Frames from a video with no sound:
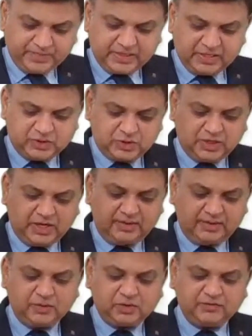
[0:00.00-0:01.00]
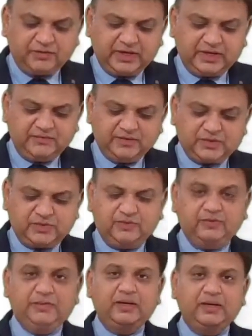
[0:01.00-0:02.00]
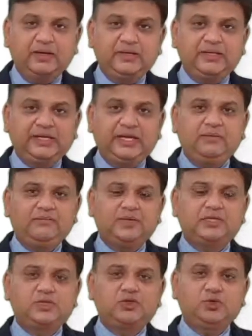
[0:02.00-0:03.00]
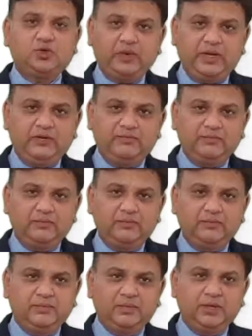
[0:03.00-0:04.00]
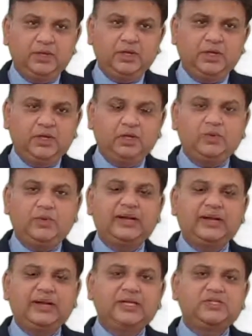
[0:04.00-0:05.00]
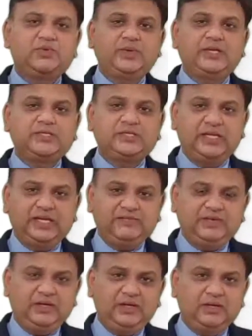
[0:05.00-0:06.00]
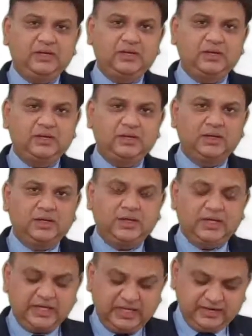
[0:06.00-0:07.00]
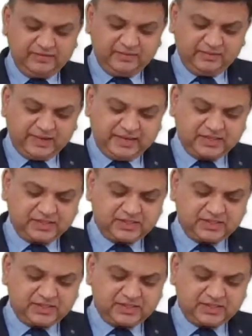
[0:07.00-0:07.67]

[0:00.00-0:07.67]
So the amount of the investment will be 10 plus 2 12, 12 minus 1 is 11, 11 minus